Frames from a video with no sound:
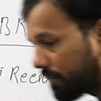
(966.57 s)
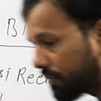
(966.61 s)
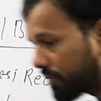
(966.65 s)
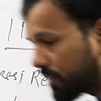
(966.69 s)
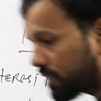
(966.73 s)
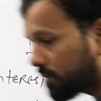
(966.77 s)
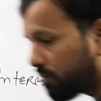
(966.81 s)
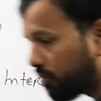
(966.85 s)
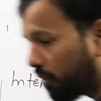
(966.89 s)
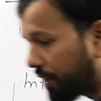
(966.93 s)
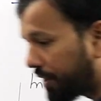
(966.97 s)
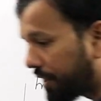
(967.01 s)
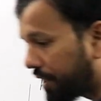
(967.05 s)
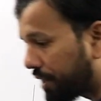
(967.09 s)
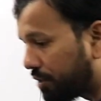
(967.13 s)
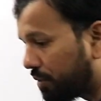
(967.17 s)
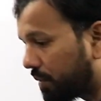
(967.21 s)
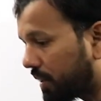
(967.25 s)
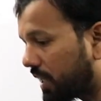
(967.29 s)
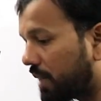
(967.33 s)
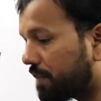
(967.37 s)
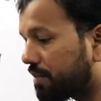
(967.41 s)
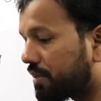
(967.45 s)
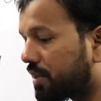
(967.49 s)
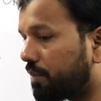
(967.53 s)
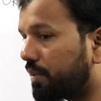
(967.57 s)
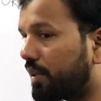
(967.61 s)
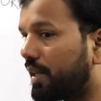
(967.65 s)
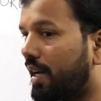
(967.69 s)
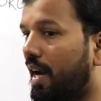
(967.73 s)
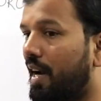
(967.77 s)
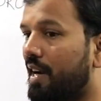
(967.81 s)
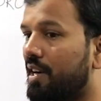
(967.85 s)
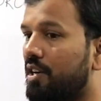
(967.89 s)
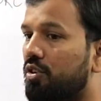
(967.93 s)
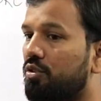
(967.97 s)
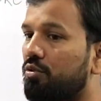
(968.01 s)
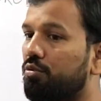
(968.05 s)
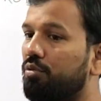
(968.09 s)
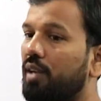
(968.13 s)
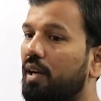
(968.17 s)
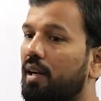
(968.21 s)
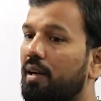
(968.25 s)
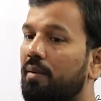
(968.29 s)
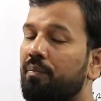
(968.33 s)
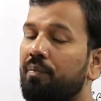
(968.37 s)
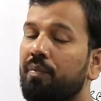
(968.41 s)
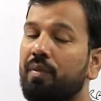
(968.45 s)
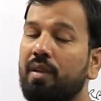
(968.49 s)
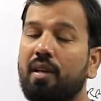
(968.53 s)
just wanted to give some grant to
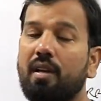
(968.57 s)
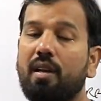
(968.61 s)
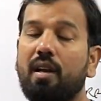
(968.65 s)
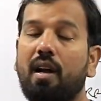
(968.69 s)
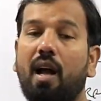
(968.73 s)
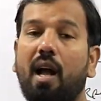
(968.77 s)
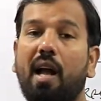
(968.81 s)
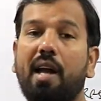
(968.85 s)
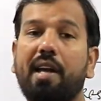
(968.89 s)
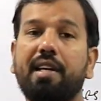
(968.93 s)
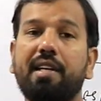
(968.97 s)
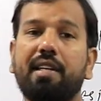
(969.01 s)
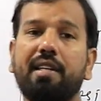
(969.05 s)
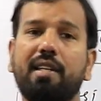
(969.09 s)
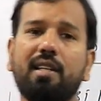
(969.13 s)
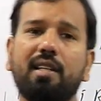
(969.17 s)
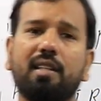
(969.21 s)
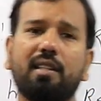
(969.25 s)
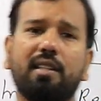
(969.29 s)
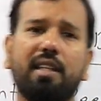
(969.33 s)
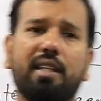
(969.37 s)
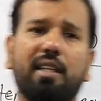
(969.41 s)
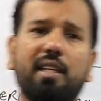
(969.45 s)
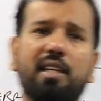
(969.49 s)
the IDA, they